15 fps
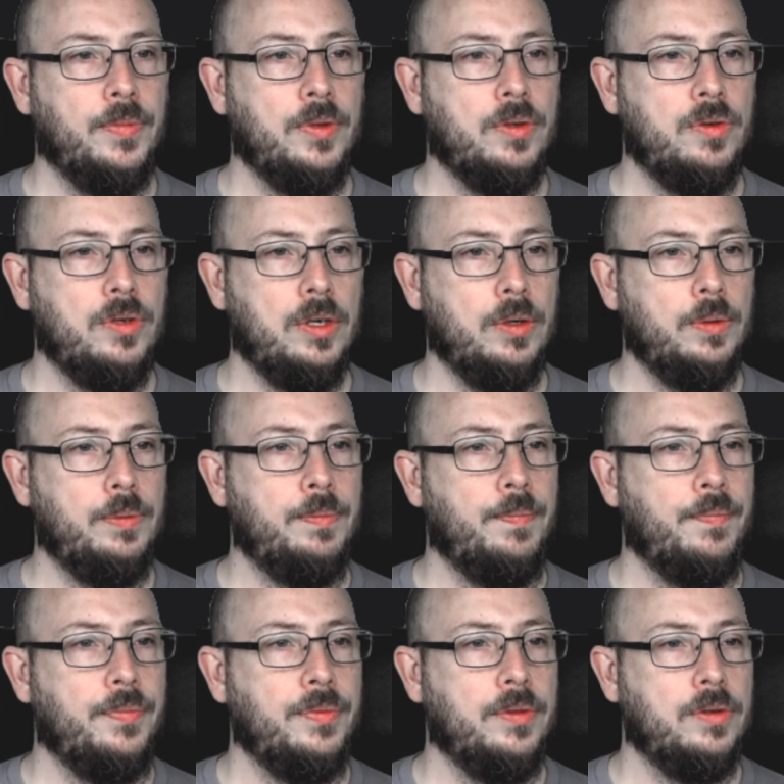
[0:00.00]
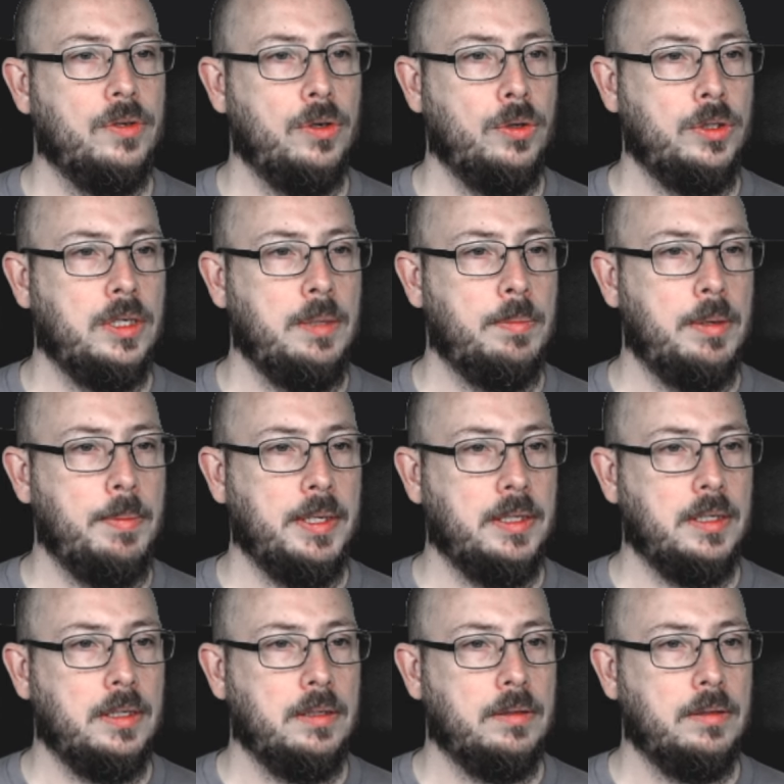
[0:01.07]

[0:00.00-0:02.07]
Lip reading: So, solution implemented.